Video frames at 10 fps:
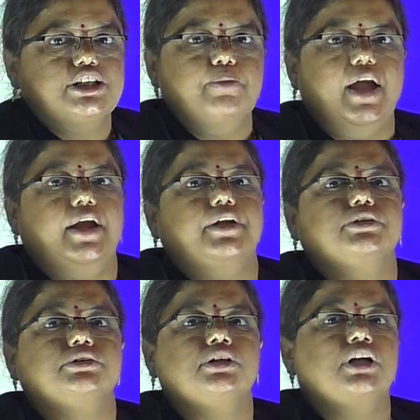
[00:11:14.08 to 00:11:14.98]
demand.
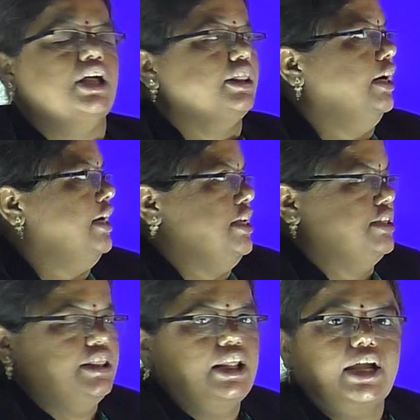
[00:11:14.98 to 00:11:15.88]
That is
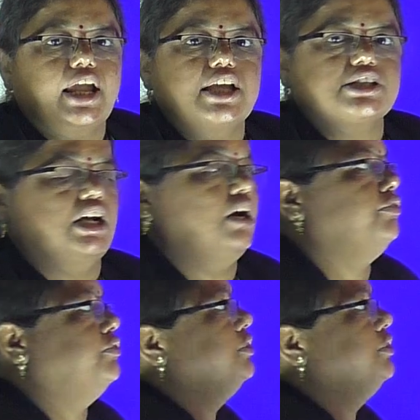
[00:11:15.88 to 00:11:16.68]
in the case of